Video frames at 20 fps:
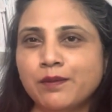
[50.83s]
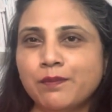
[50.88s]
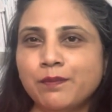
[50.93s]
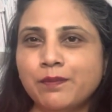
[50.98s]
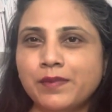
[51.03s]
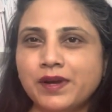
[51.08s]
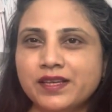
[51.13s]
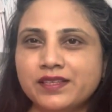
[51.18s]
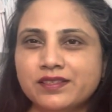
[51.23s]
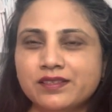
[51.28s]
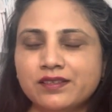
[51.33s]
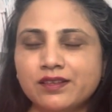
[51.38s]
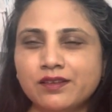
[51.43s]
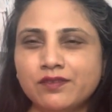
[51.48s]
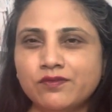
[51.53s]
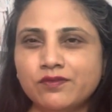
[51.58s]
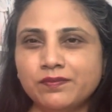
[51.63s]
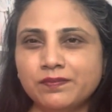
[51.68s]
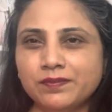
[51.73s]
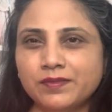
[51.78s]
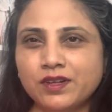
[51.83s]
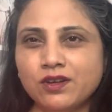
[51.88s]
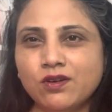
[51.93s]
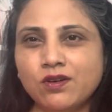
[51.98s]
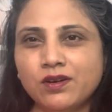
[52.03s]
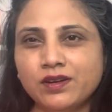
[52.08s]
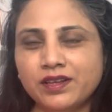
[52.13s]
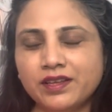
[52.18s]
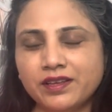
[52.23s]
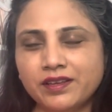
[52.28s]
My son
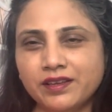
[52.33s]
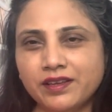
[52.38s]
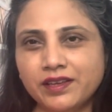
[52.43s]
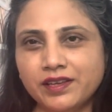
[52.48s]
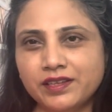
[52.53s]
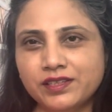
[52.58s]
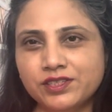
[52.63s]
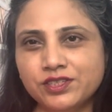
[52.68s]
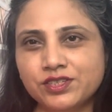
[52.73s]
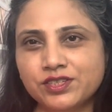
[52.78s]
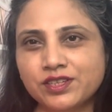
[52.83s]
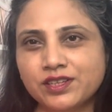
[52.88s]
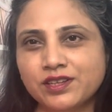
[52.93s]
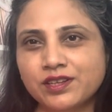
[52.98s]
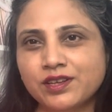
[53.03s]
got engaged